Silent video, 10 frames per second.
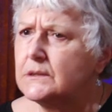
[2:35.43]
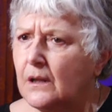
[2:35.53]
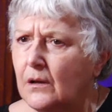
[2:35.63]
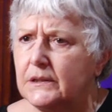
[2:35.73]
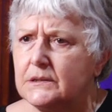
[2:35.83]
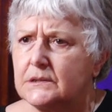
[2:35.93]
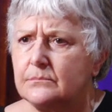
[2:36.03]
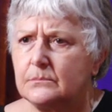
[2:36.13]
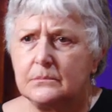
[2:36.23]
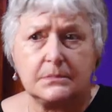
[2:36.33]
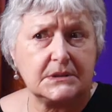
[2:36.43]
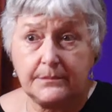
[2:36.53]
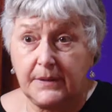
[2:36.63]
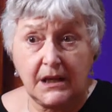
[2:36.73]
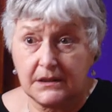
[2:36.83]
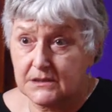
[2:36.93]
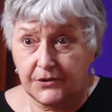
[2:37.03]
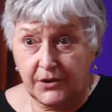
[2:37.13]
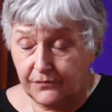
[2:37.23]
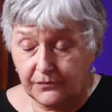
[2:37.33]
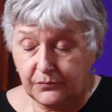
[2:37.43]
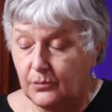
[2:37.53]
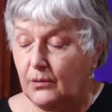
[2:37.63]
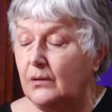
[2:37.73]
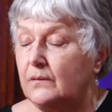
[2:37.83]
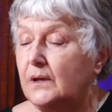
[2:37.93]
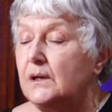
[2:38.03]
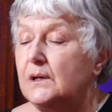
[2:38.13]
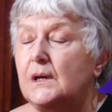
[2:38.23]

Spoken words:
light to me. I don't know if everyone got that.